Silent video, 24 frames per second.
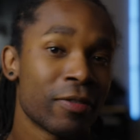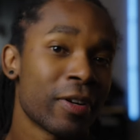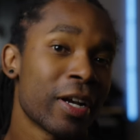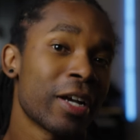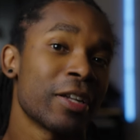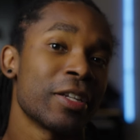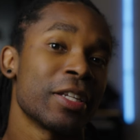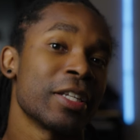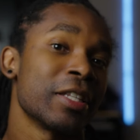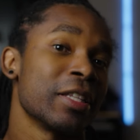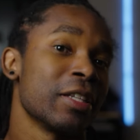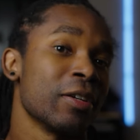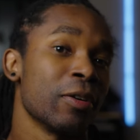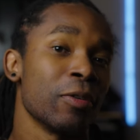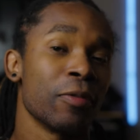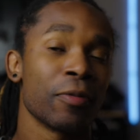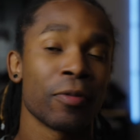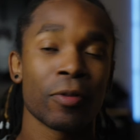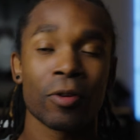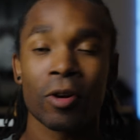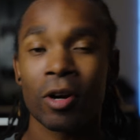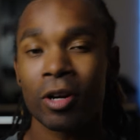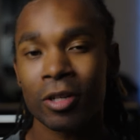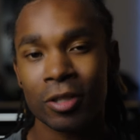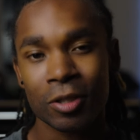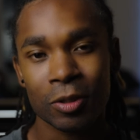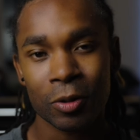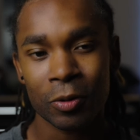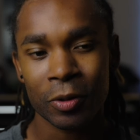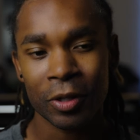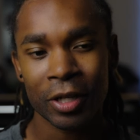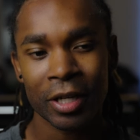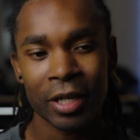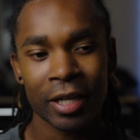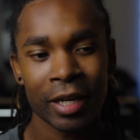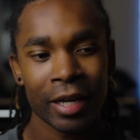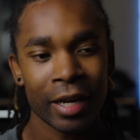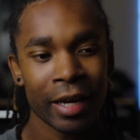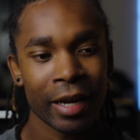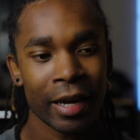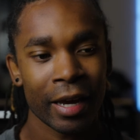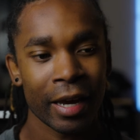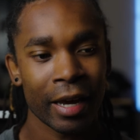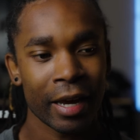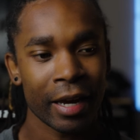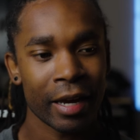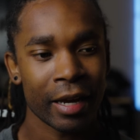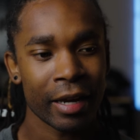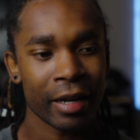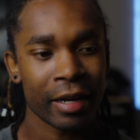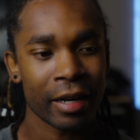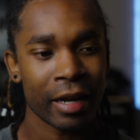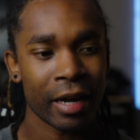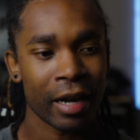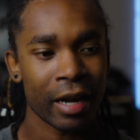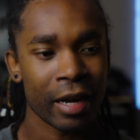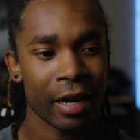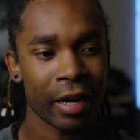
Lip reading: surrounding the overall story. And